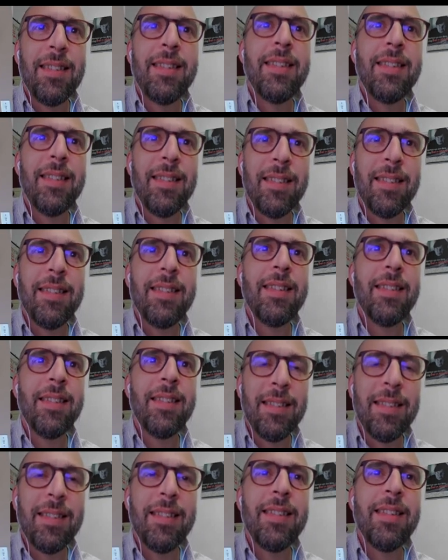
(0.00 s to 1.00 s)

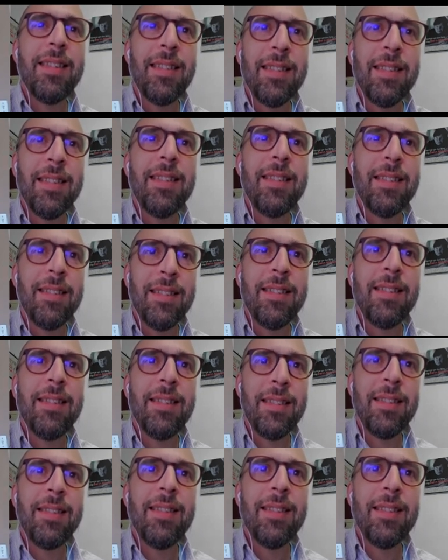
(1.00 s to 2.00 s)

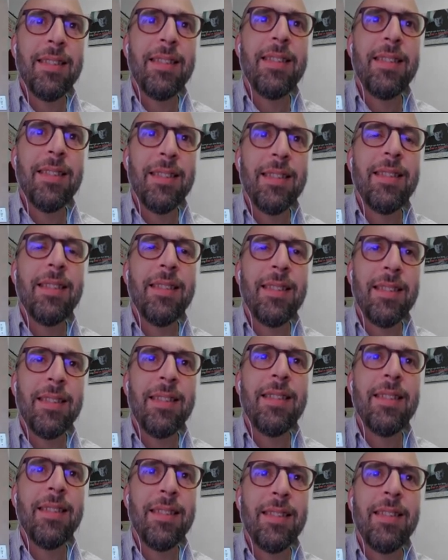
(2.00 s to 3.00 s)

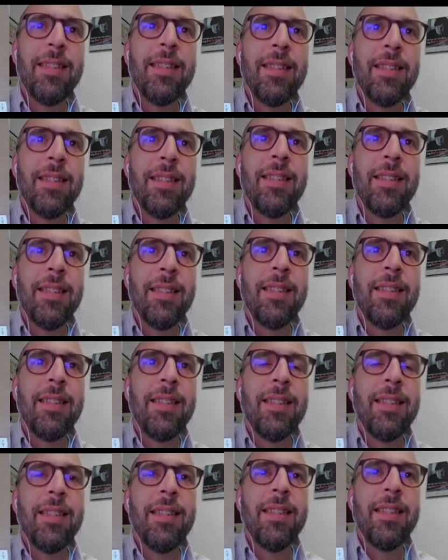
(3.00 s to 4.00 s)

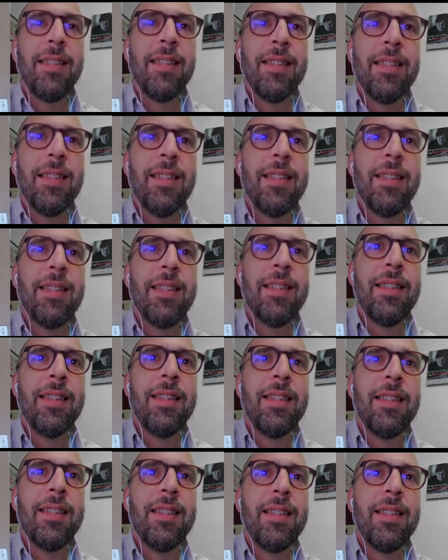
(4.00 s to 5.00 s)

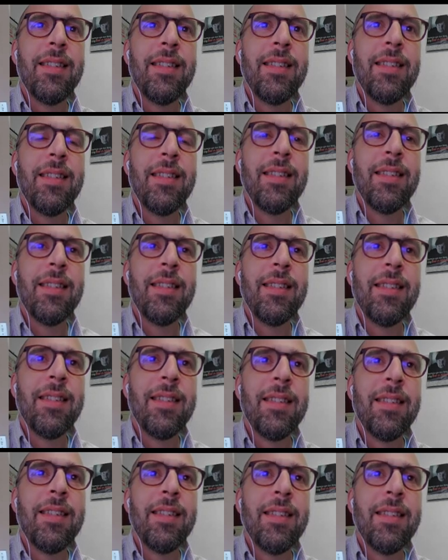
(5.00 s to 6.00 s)

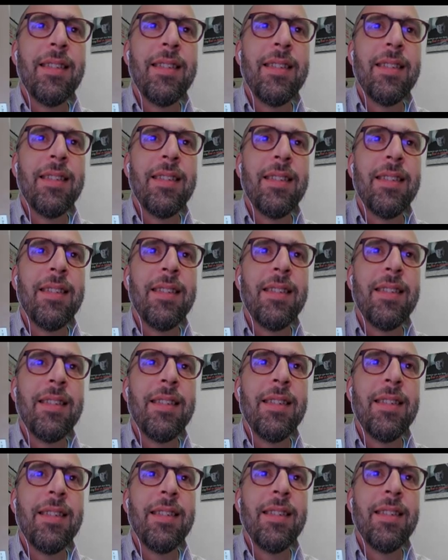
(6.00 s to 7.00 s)

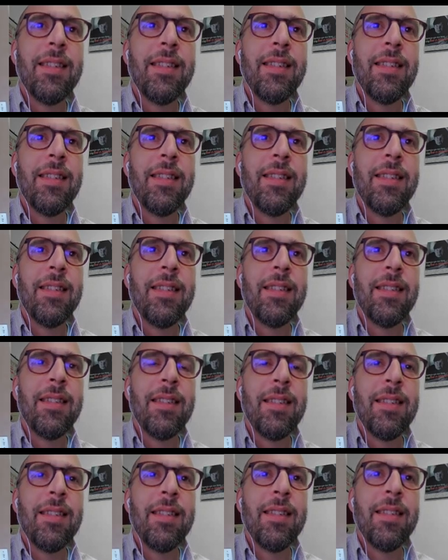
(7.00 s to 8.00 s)
(not speaking)